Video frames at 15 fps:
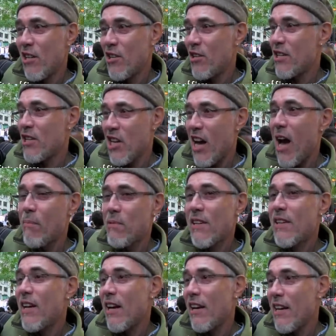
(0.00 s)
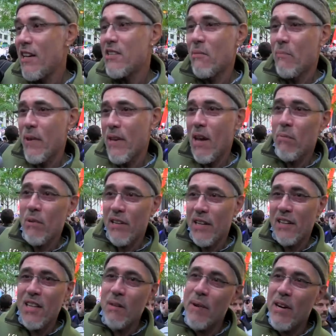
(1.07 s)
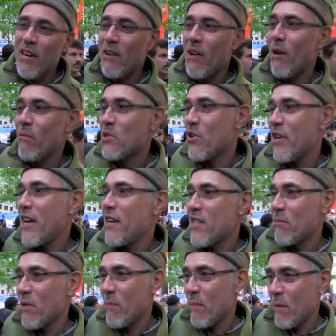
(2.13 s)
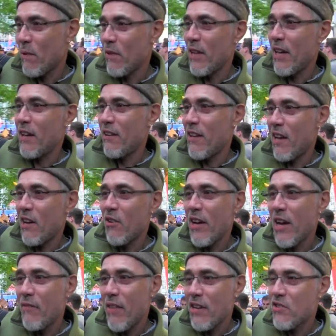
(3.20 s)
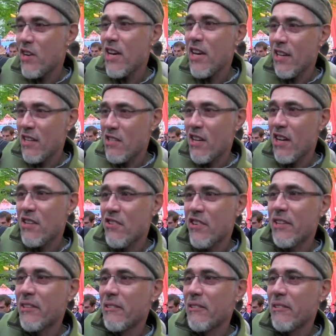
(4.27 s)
to do the jobs, at least to be able to get them here to help train some of the people that, that don't have that and, training in this country.